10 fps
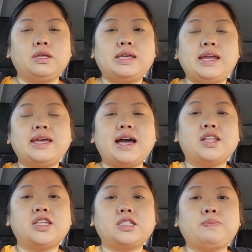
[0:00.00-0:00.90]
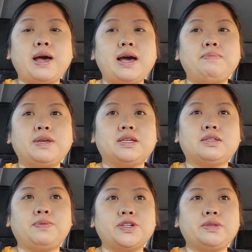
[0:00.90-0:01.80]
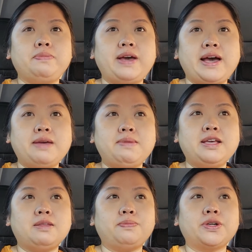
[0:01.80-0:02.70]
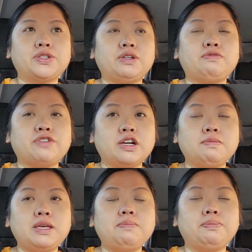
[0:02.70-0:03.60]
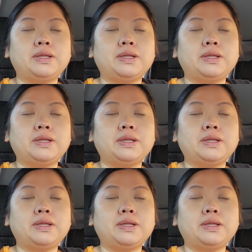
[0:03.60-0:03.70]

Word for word: getting out of the spot because the person behind me and the person in front of me